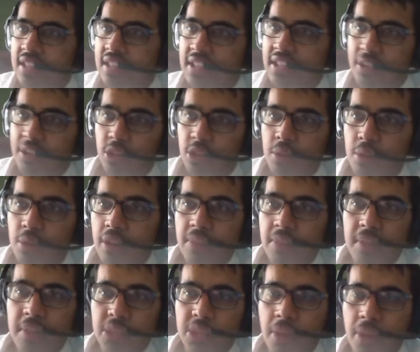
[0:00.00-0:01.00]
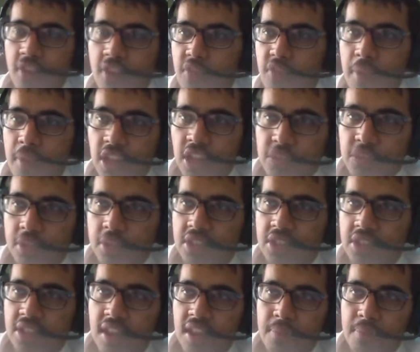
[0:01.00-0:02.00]
he was probably the best player for Belgium of the
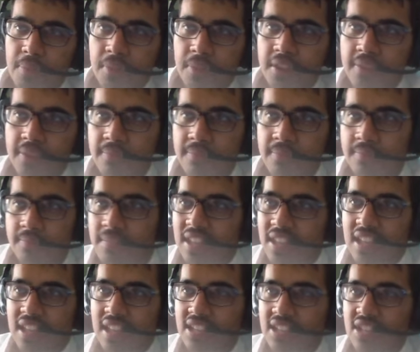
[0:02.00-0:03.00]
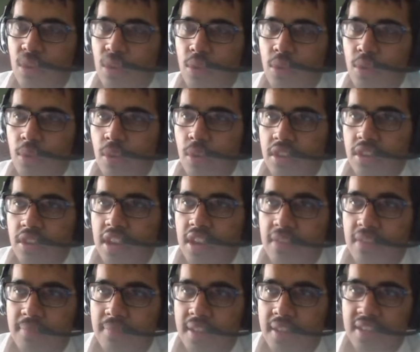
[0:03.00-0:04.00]
day, but it just didn't really work out,
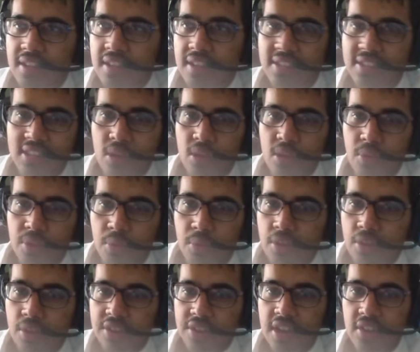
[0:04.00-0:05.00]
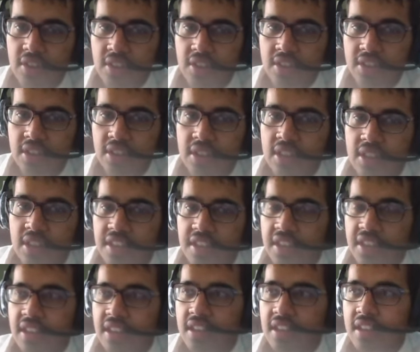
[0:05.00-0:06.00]
man. It just didn't really work out, and
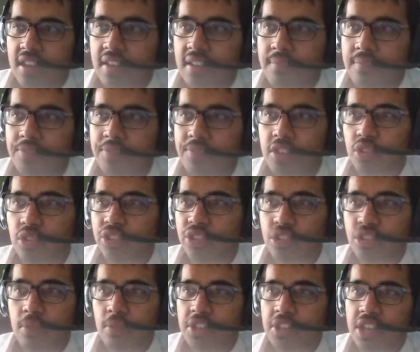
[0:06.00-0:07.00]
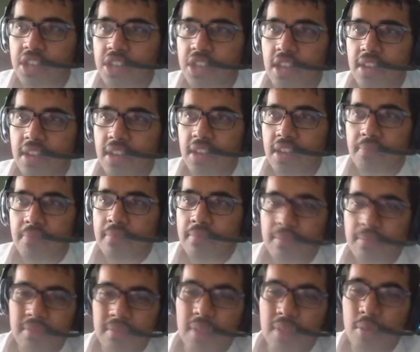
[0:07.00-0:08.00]
yeah, there's only so much, um, and
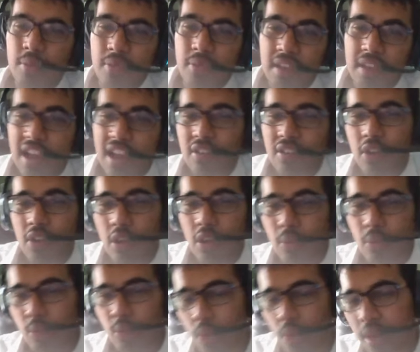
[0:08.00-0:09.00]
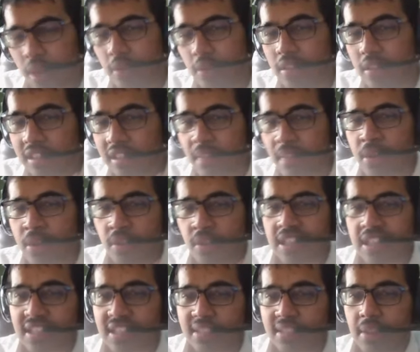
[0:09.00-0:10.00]
maybe we, I don't know. Oh, let me know what you
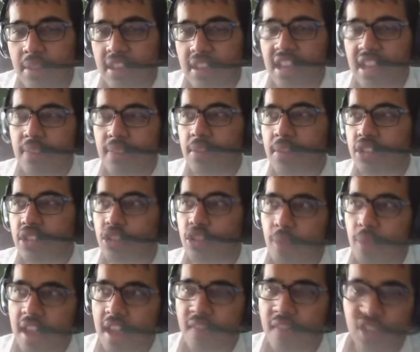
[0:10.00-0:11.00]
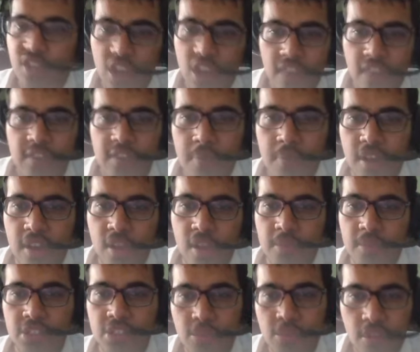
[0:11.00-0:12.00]
guys think about KDB. Should we have a convo about him
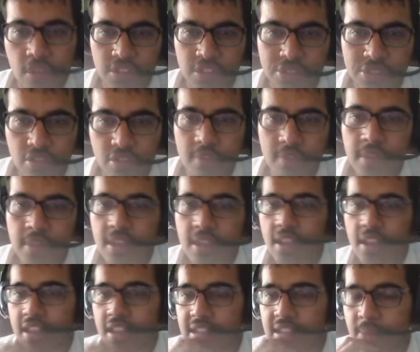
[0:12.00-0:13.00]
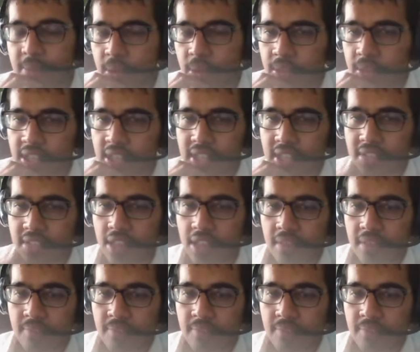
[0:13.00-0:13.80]
on tomorrow's stream? Let me know what you guys think.